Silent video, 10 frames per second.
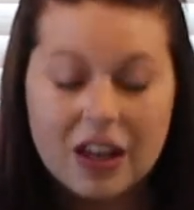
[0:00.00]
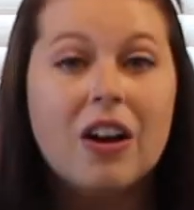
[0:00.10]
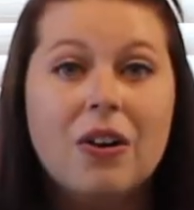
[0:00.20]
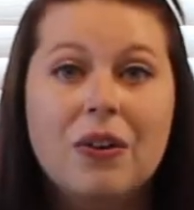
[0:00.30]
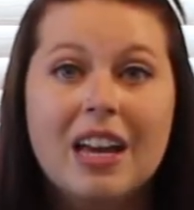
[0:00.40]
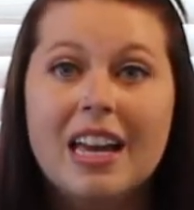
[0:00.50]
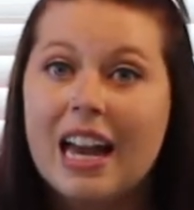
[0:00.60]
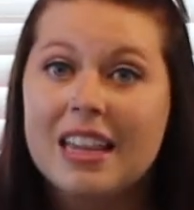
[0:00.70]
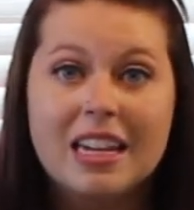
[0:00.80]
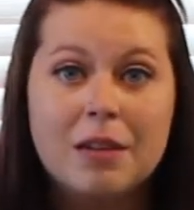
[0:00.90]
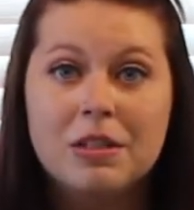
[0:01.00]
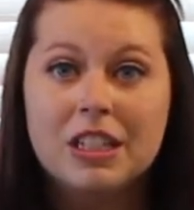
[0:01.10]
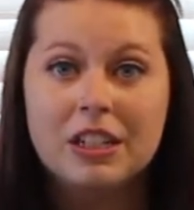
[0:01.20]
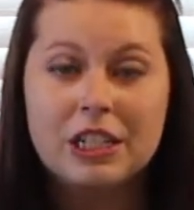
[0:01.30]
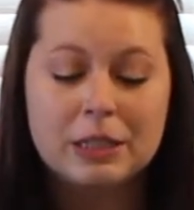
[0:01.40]
Okay, and then I'm
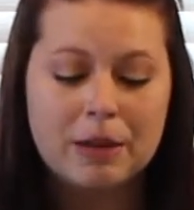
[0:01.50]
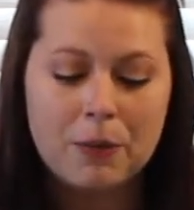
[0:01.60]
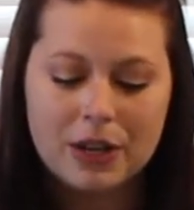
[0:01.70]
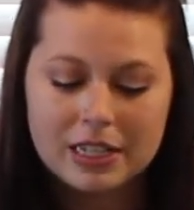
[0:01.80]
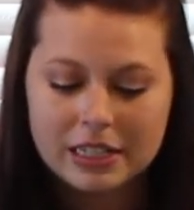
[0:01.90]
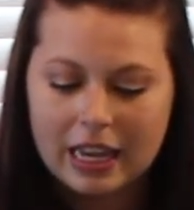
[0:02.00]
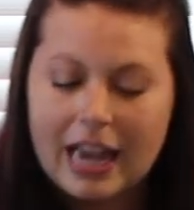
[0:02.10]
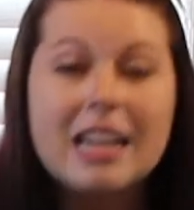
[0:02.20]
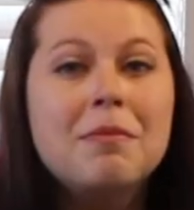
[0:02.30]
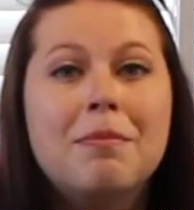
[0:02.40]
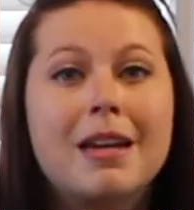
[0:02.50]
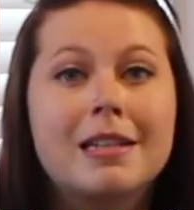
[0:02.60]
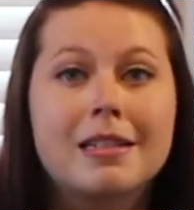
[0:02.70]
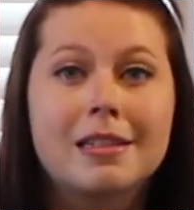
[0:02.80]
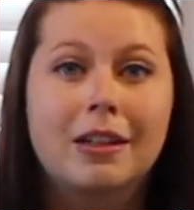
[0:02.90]
just going to use my whisk and
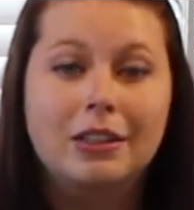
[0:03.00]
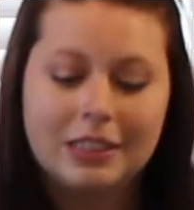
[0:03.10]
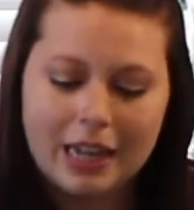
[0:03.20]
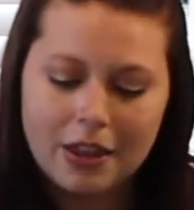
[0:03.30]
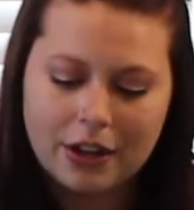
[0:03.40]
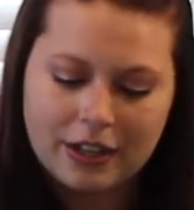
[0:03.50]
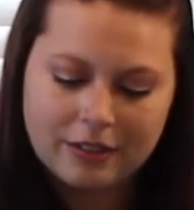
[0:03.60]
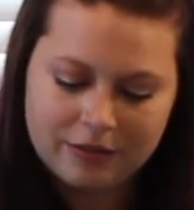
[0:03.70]
mix this all together.